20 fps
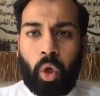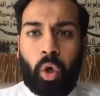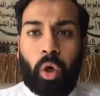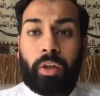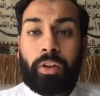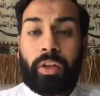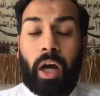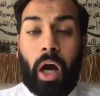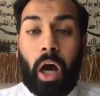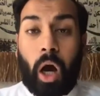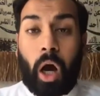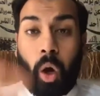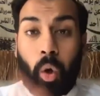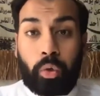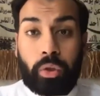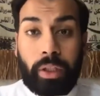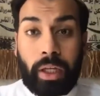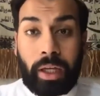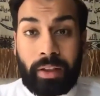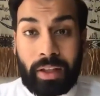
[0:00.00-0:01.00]
the Aus
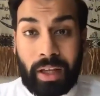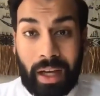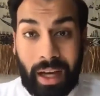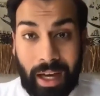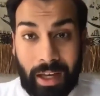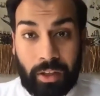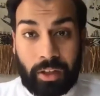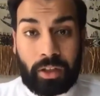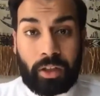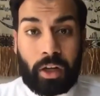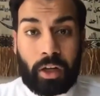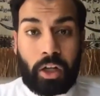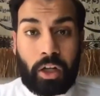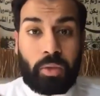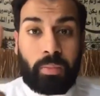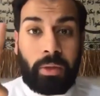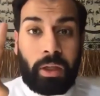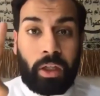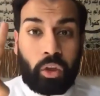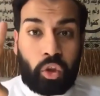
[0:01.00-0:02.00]
and the Khazraj
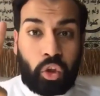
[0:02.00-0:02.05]
being